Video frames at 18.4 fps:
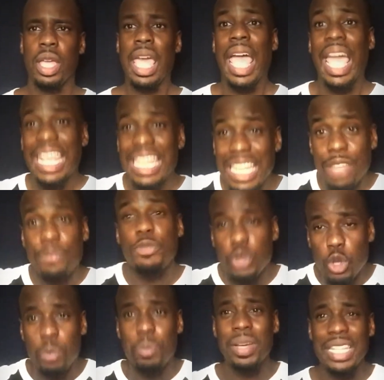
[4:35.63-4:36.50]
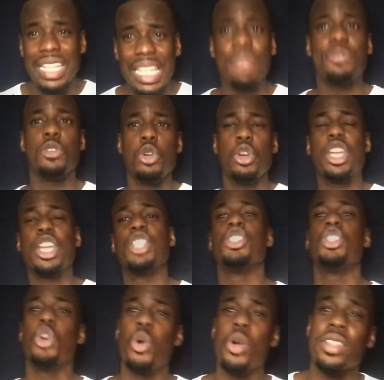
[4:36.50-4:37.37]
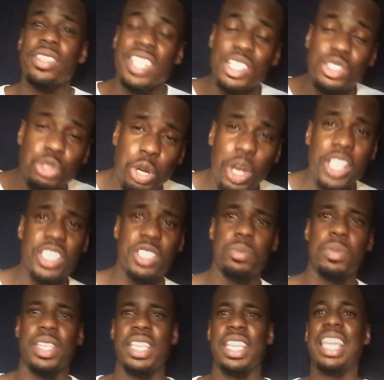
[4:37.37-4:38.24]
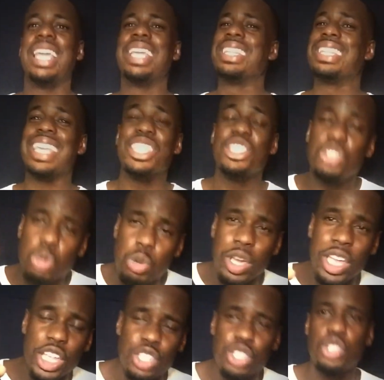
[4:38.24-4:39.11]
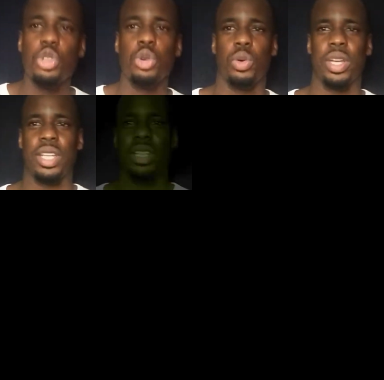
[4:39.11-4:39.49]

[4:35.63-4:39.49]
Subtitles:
And if you believe you can do it, then trust me, then you can do it.